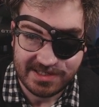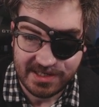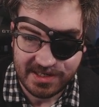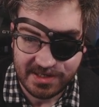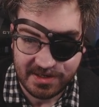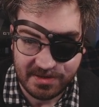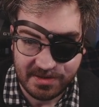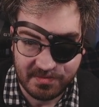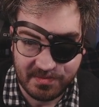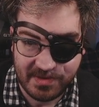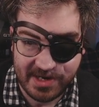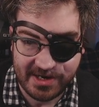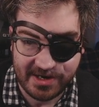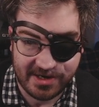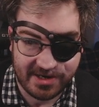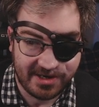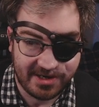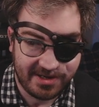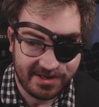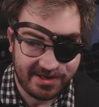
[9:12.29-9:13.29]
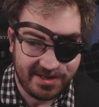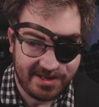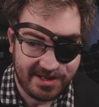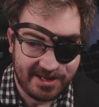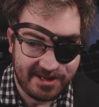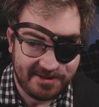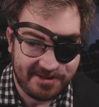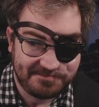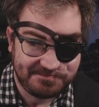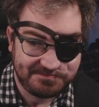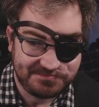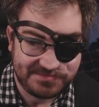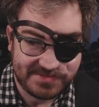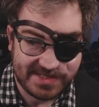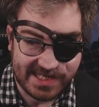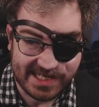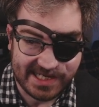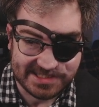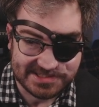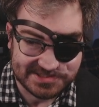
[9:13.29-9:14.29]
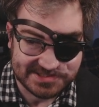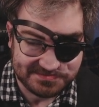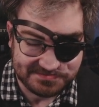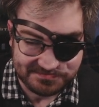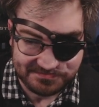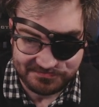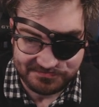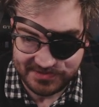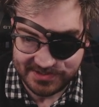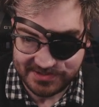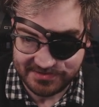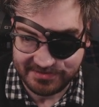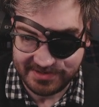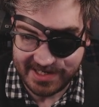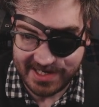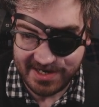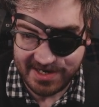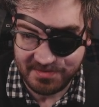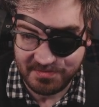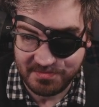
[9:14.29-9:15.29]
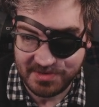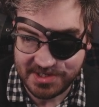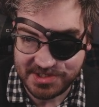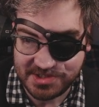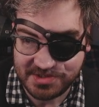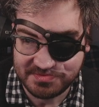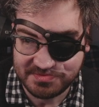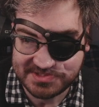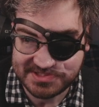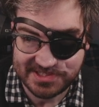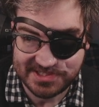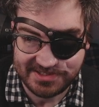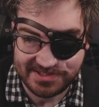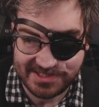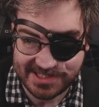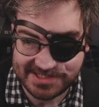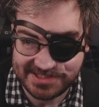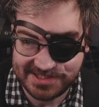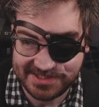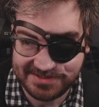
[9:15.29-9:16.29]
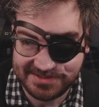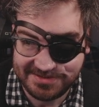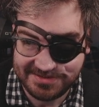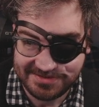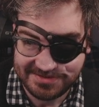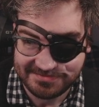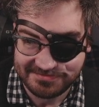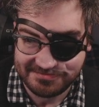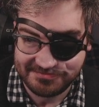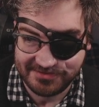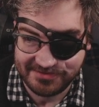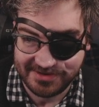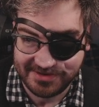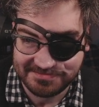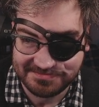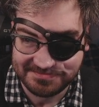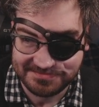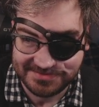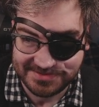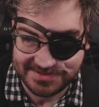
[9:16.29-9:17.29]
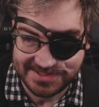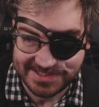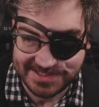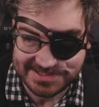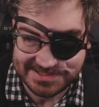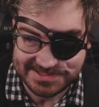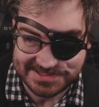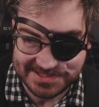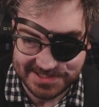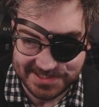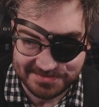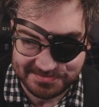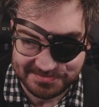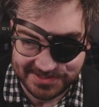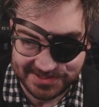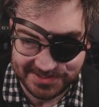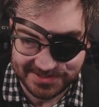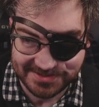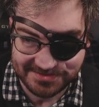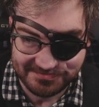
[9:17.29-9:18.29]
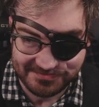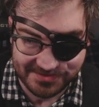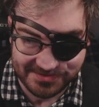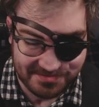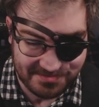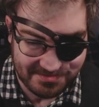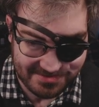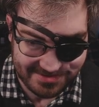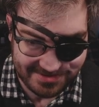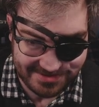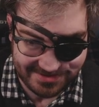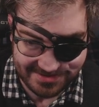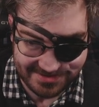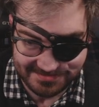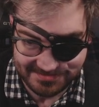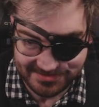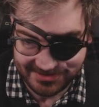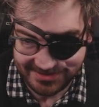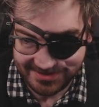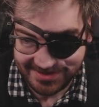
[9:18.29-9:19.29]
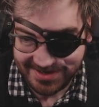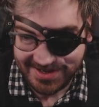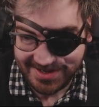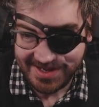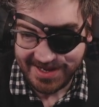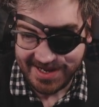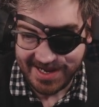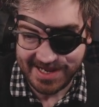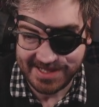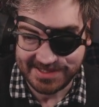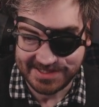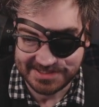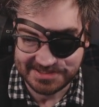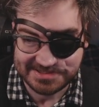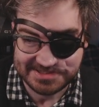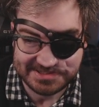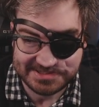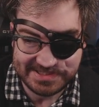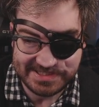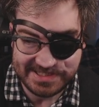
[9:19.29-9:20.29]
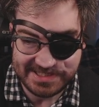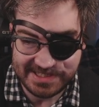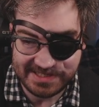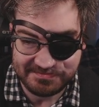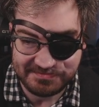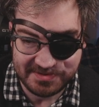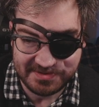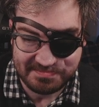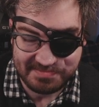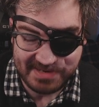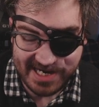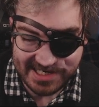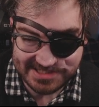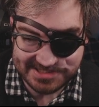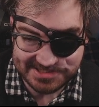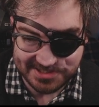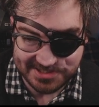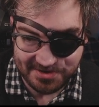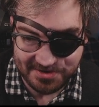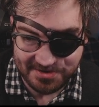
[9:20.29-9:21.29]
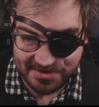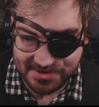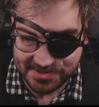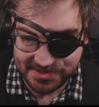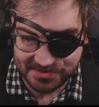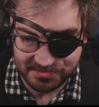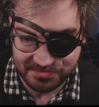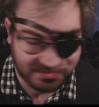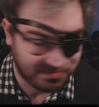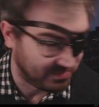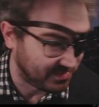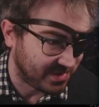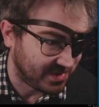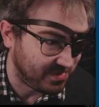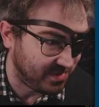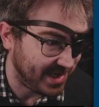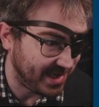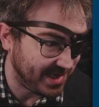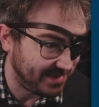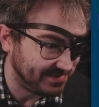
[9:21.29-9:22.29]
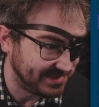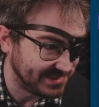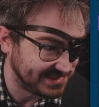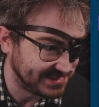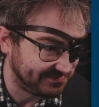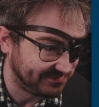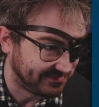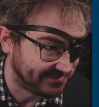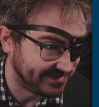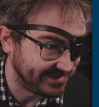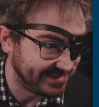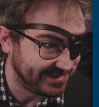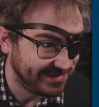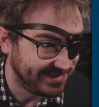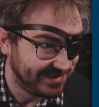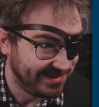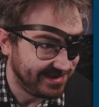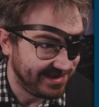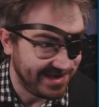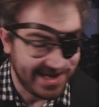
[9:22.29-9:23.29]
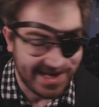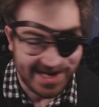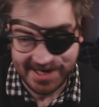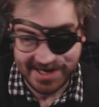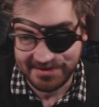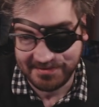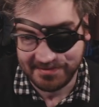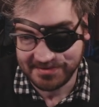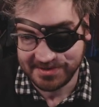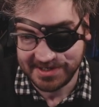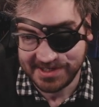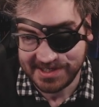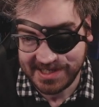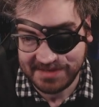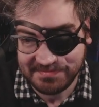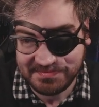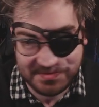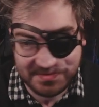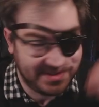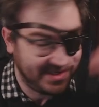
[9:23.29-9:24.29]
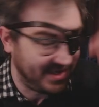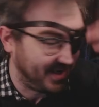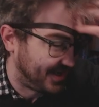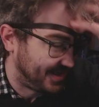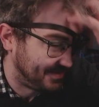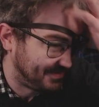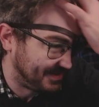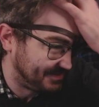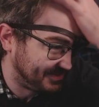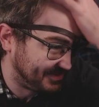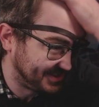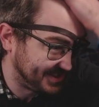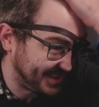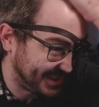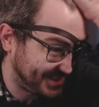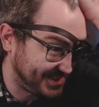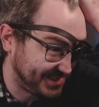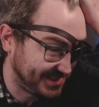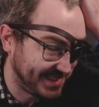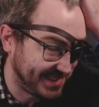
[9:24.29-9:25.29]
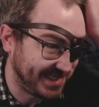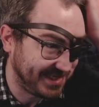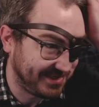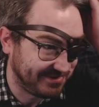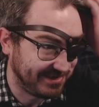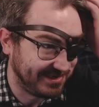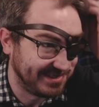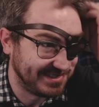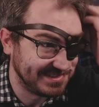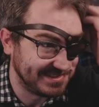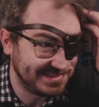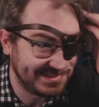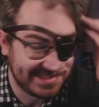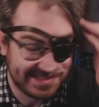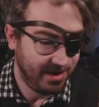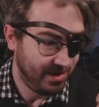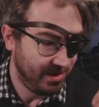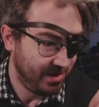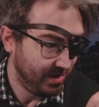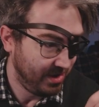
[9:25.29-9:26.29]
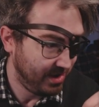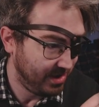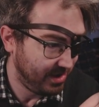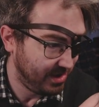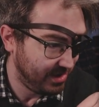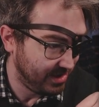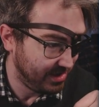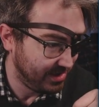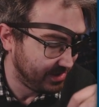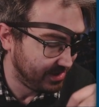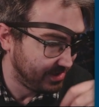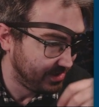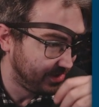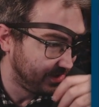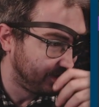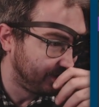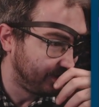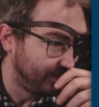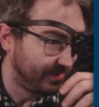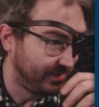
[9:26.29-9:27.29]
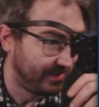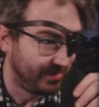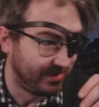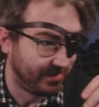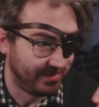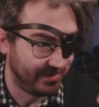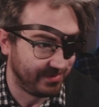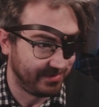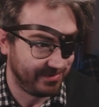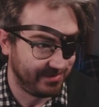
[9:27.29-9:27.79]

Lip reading: where it's figuring out what you selected from this up here for the Worn Armor, and then seeing if you pass all the requirements for it in order to give you the armor protection that it grants. Oh!